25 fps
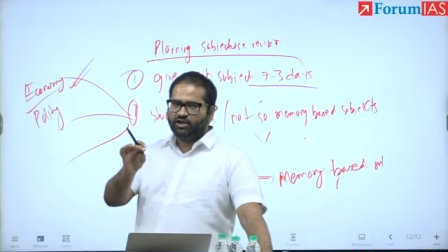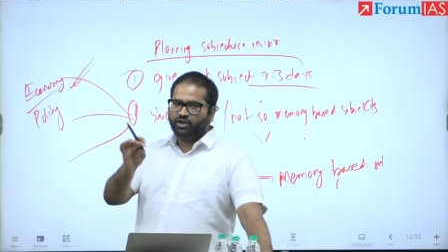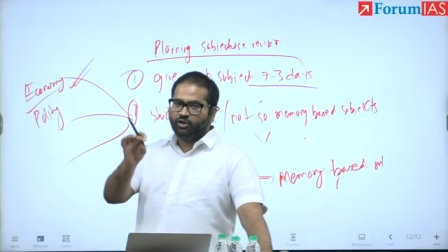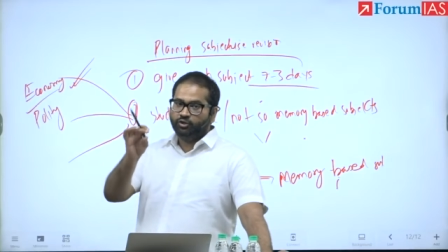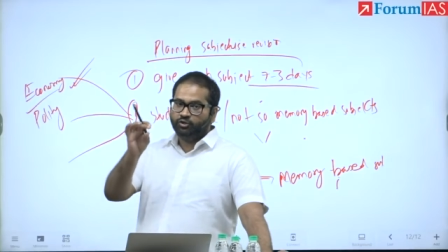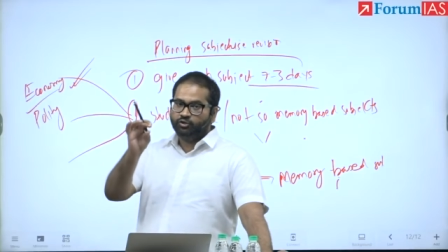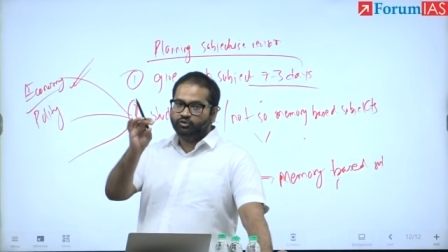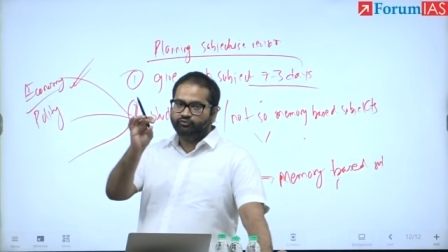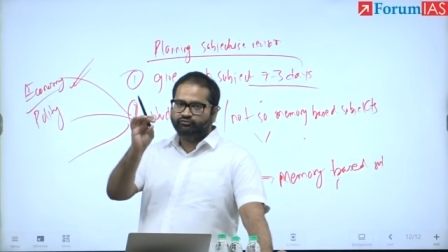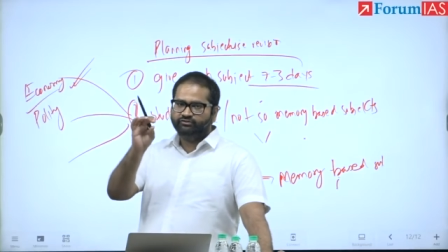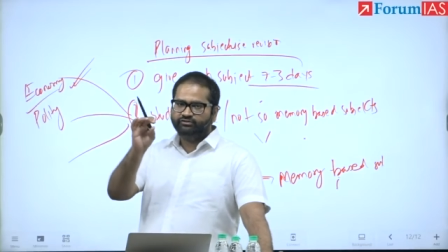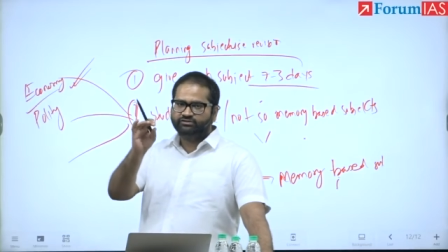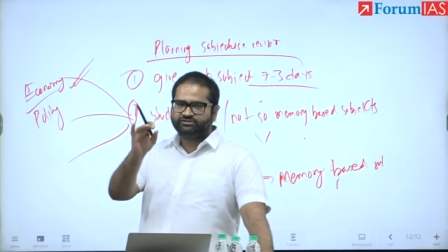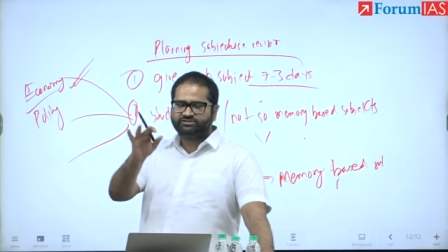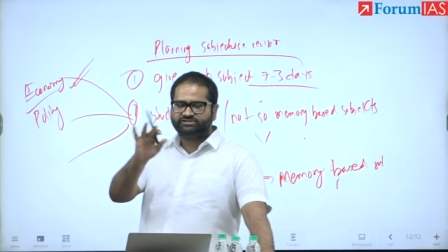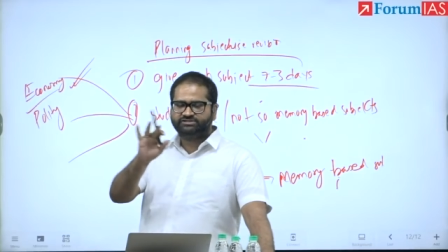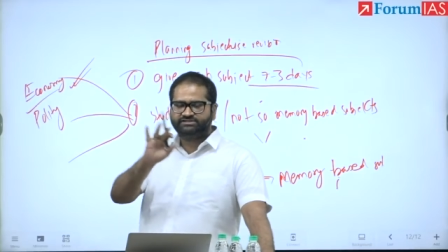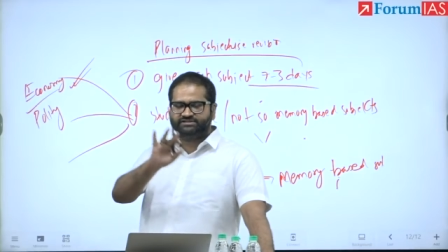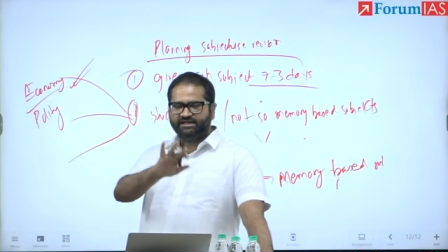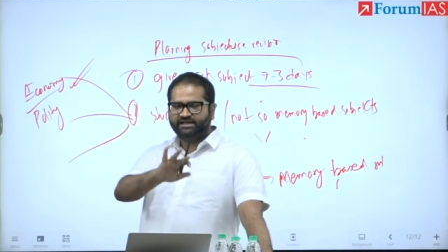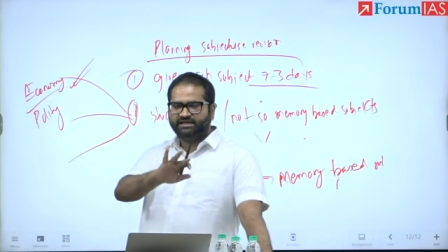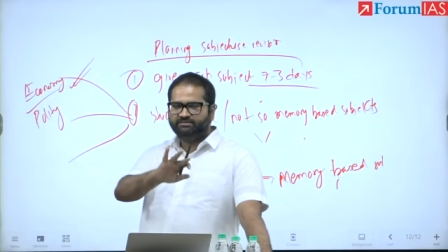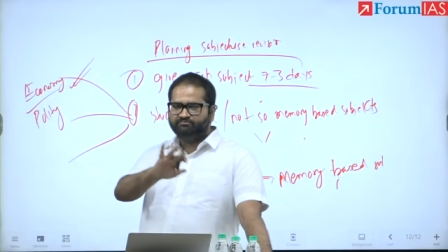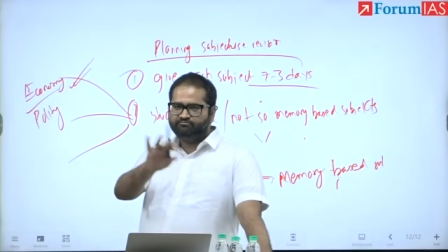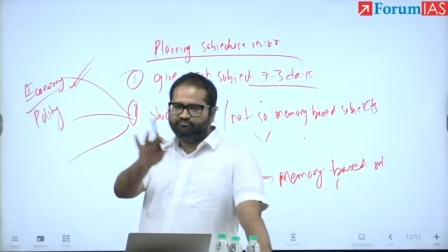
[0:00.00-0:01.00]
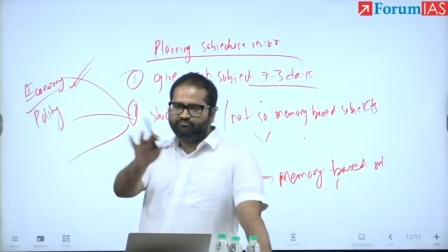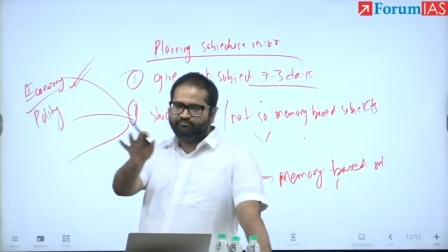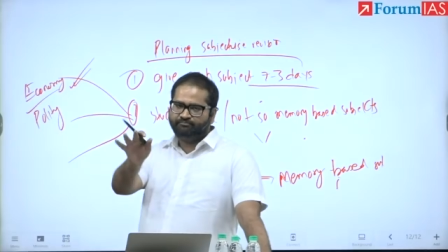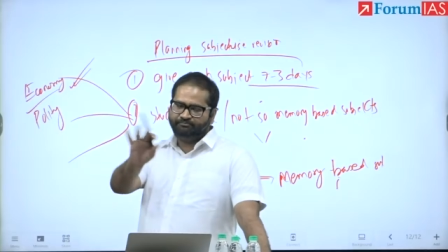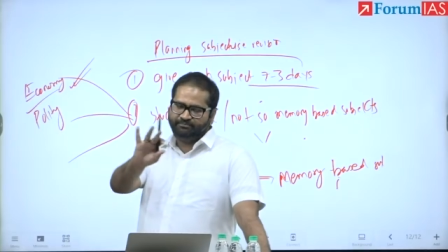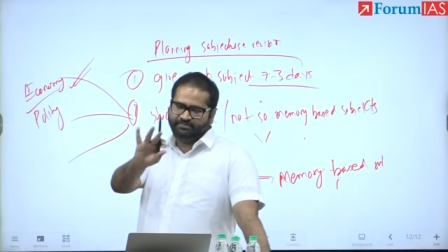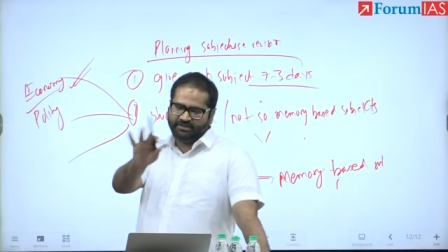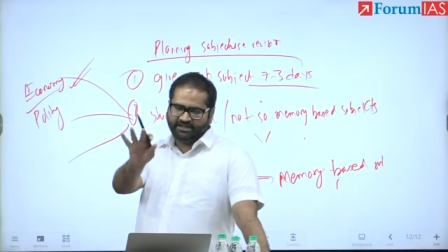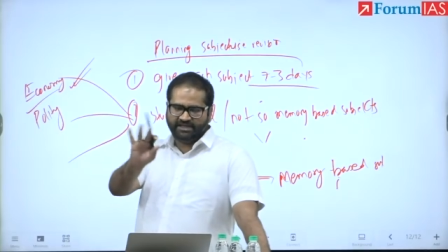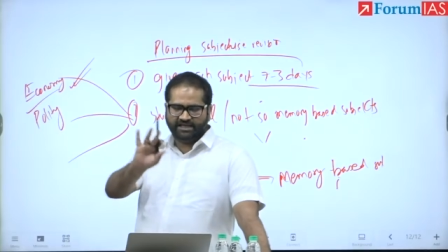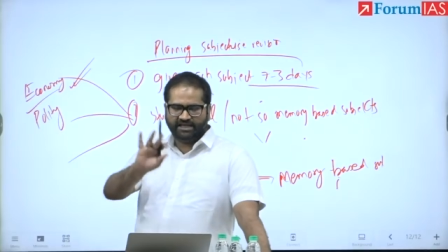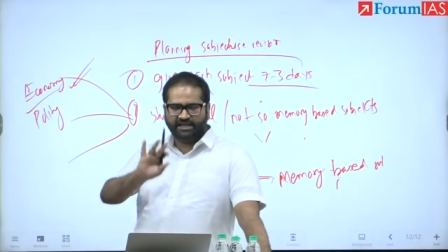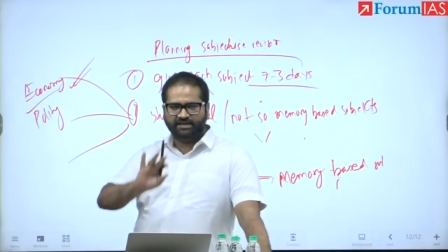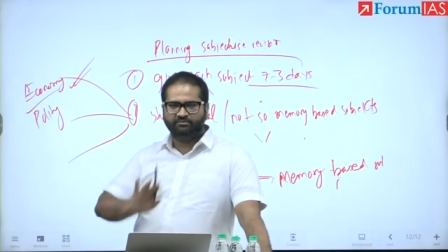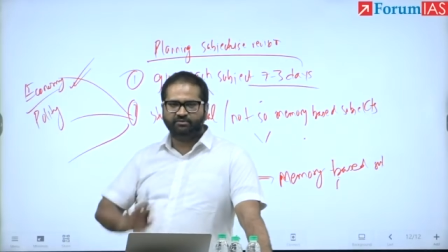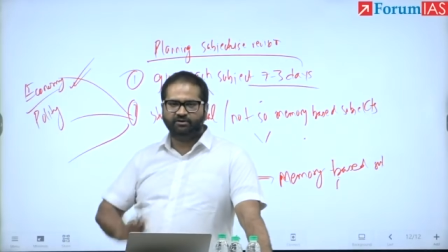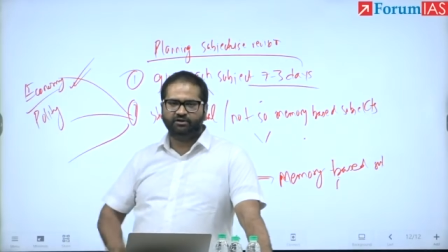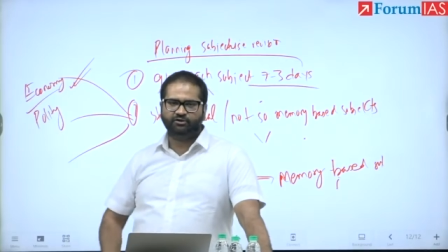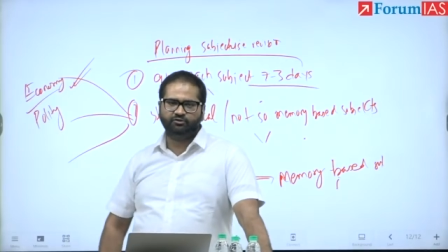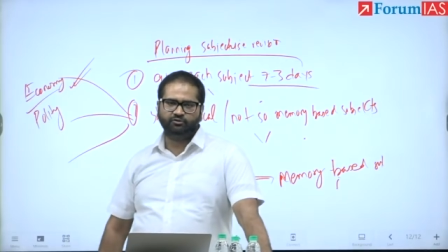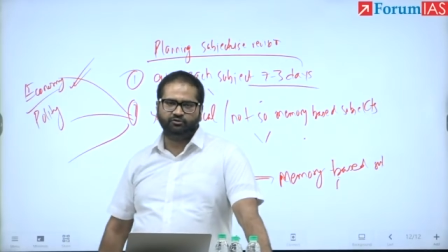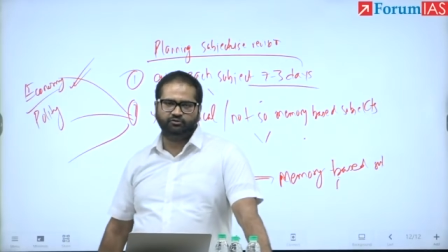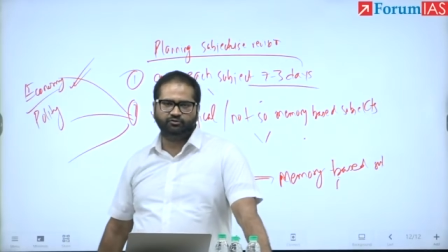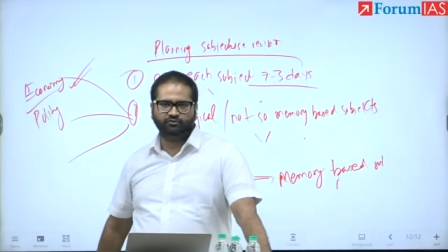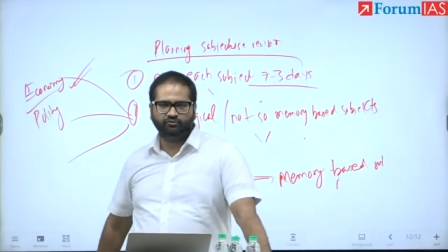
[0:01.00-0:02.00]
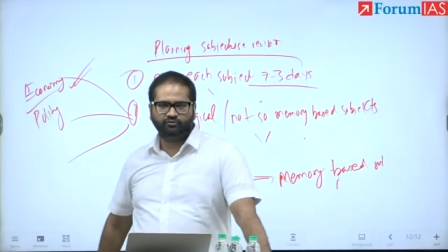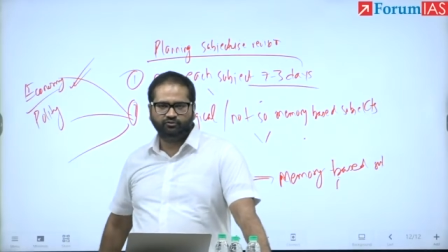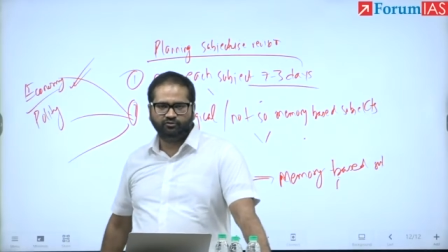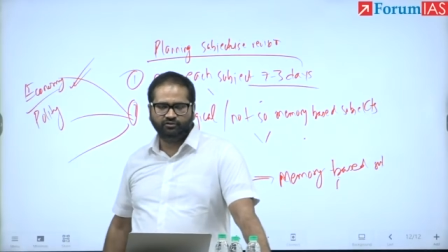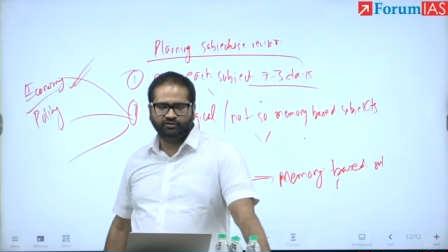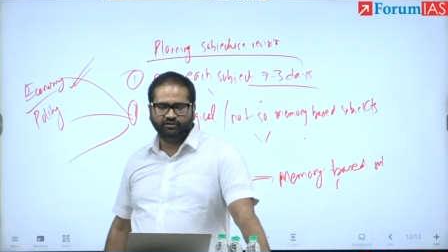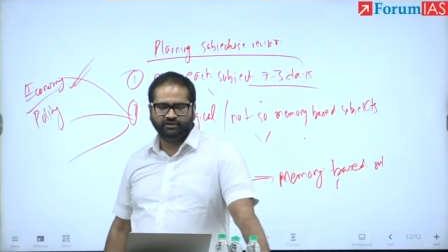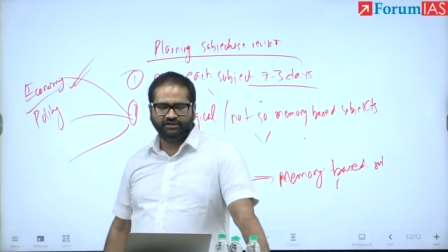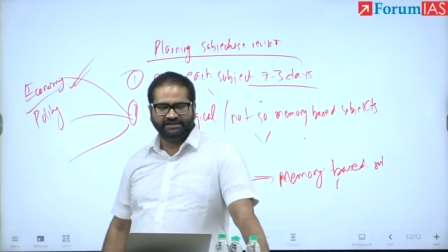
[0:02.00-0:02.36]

you will still be able to do